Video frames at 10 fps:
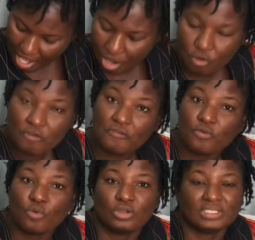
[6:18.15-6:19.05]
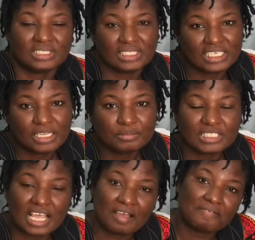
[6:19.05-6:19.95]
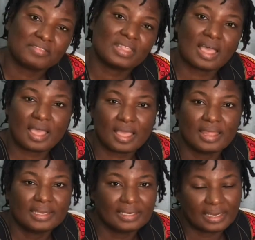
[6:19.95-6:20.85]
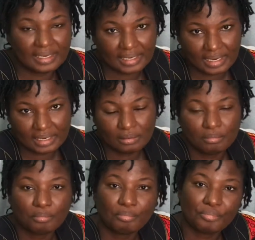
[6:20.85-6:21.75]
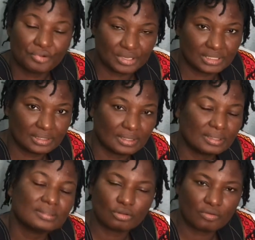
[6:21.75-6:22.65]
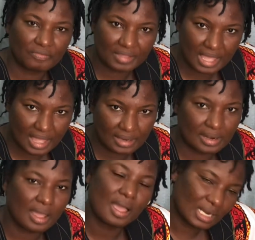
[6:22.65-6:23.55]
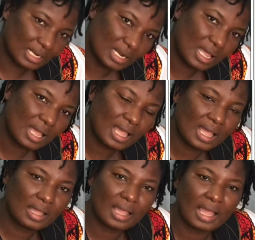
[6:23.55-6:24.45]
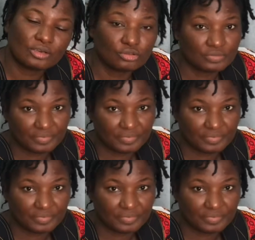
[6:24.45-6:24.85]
Akufo was named after the then President of Ghana, Nana Addo's